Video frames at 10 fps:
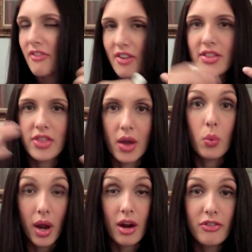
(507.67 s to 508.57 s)
find that they
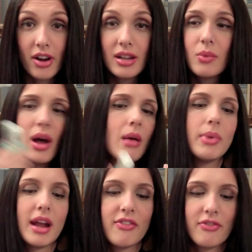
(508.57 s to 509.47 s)
wear fairly well,
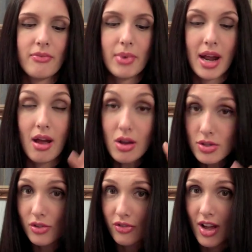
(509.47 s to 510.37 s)
but I
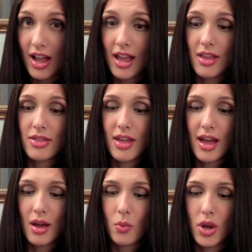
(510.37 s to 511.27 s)
also find
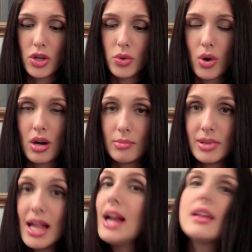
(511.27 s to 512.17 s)
that when you are
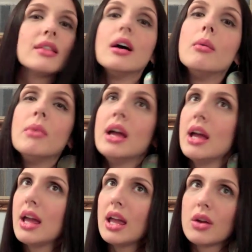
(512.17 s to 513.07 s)
applying them,
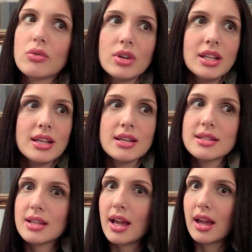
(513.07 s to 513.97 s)
it really
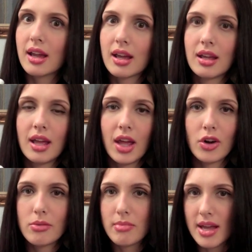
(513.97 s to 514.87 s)
is like hit
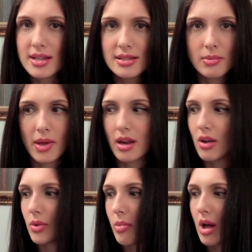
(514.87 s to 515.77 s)
or miss depending
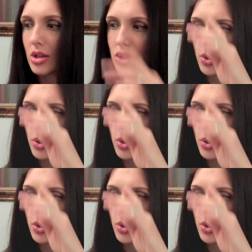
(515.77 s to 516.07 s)
on the polish